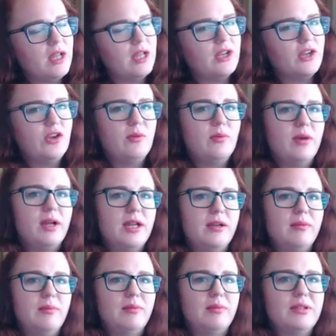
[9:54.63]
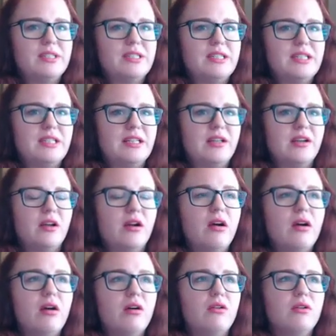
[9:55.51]
And you might see that,
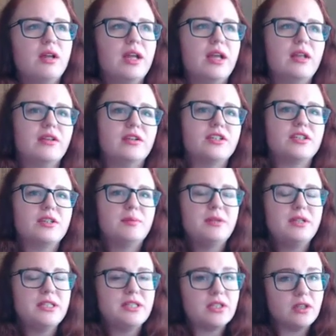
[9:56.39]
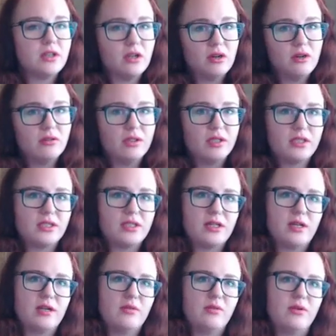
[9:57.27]
oh, okay, there's a piece of code that's
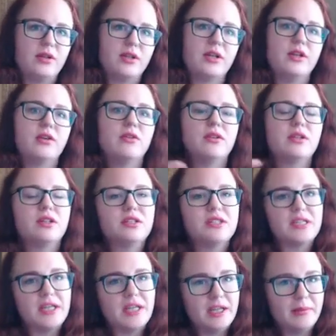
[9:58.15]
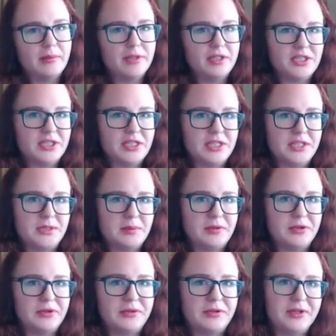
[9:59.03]
not working, or there's an image that's
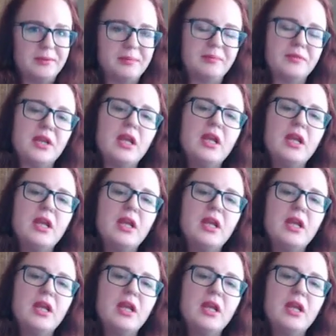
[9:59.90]
broken.